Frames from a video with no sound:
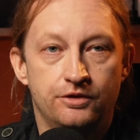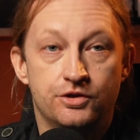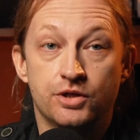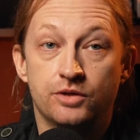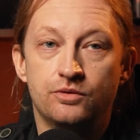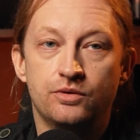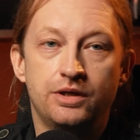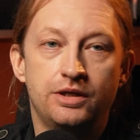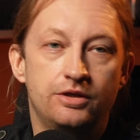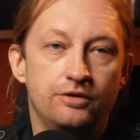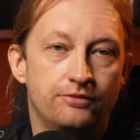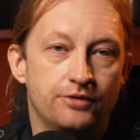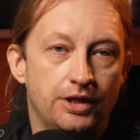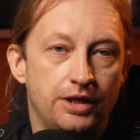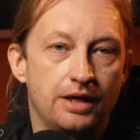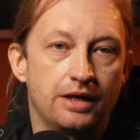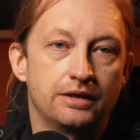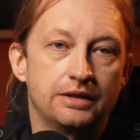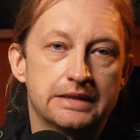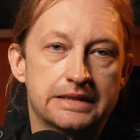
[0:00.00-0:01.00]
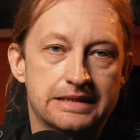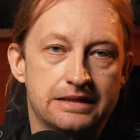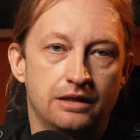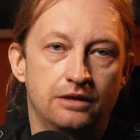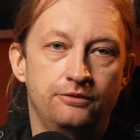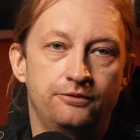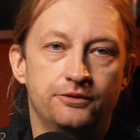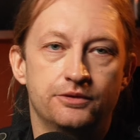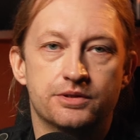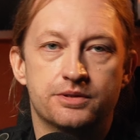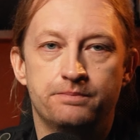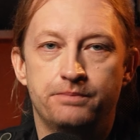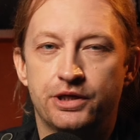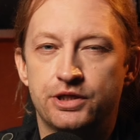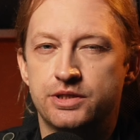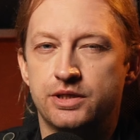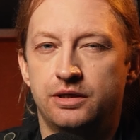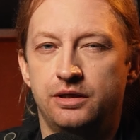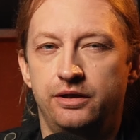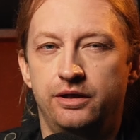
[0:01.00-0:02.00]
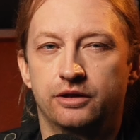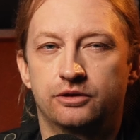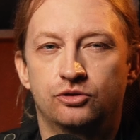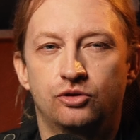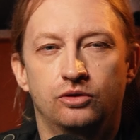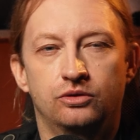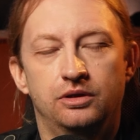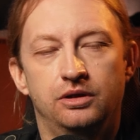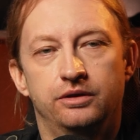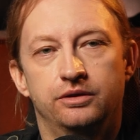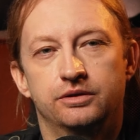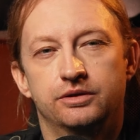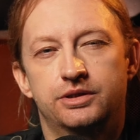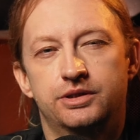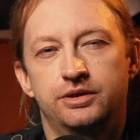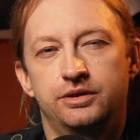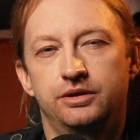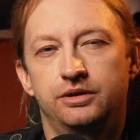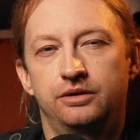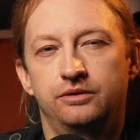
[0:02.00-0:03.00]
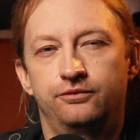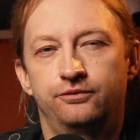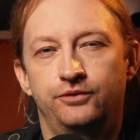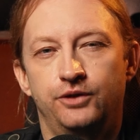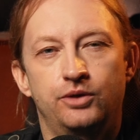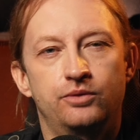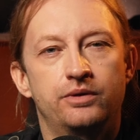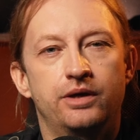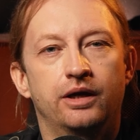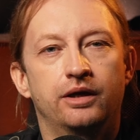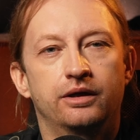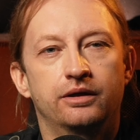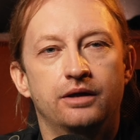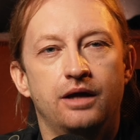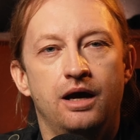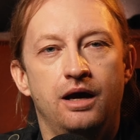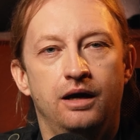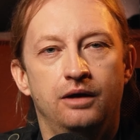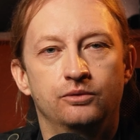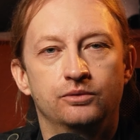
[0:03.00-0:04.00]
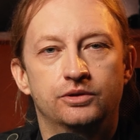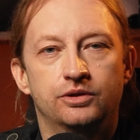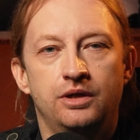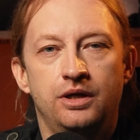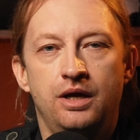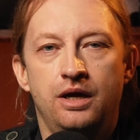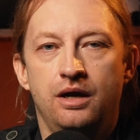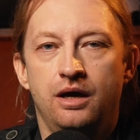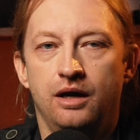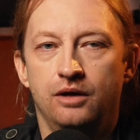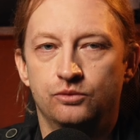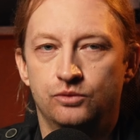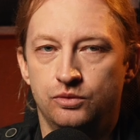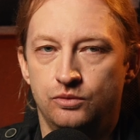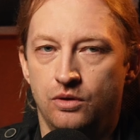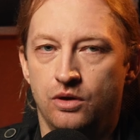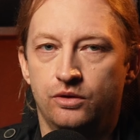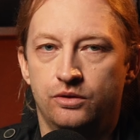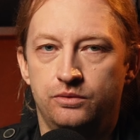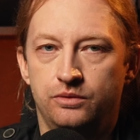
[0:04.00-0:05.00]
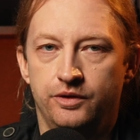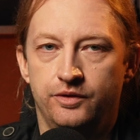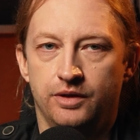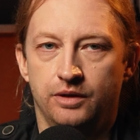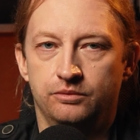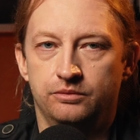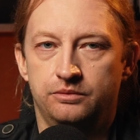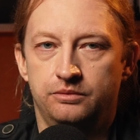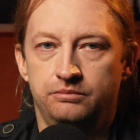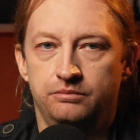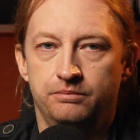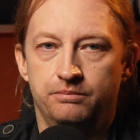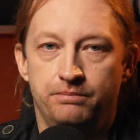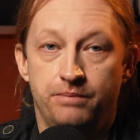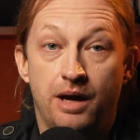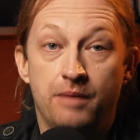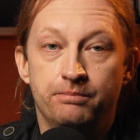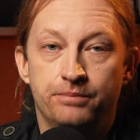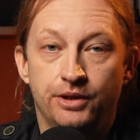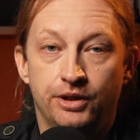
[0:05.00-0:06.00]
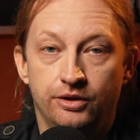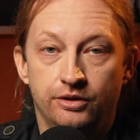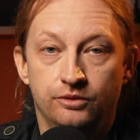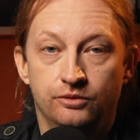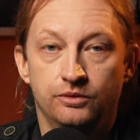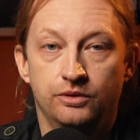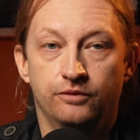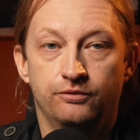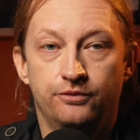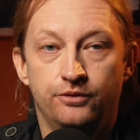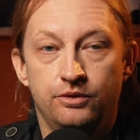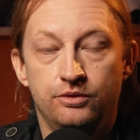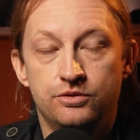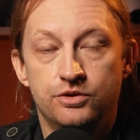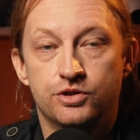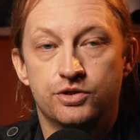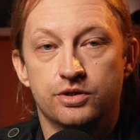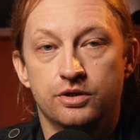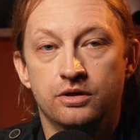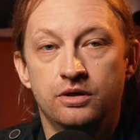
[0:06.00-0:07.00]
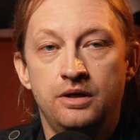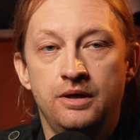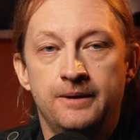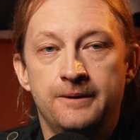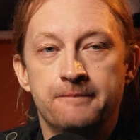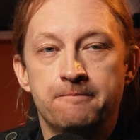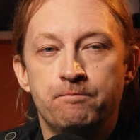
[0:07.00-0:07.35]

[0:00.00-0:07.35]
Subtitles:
Generative AI itself is basically a toddler still figuring out how to work without bumping into the furniture.